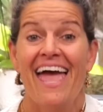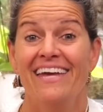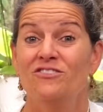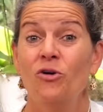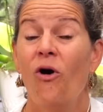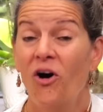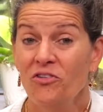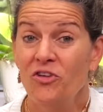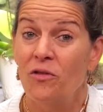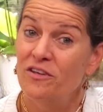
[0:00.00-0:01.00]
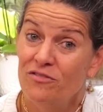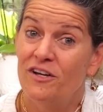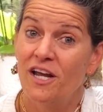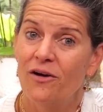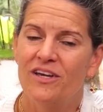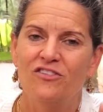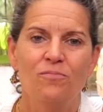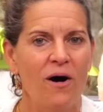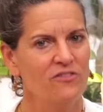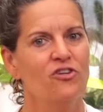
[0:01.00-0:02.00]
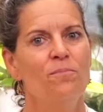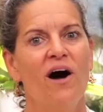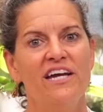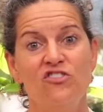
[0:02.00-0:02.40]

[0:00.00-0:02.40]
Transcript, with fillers: Hey, so also this video is sponsored by